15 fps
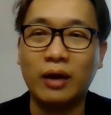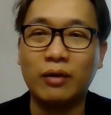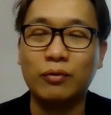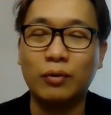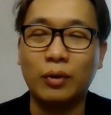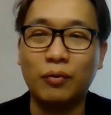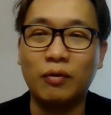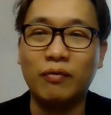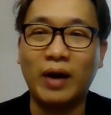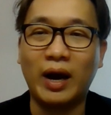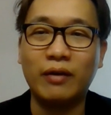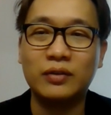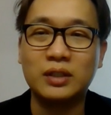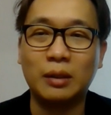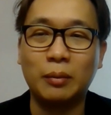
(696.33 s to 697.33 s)
and
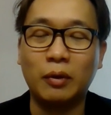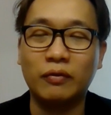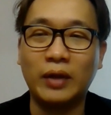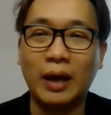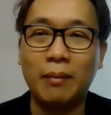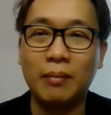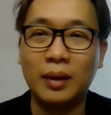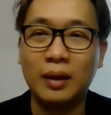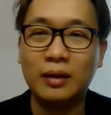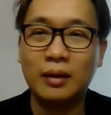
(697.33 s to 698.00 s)
revive some of them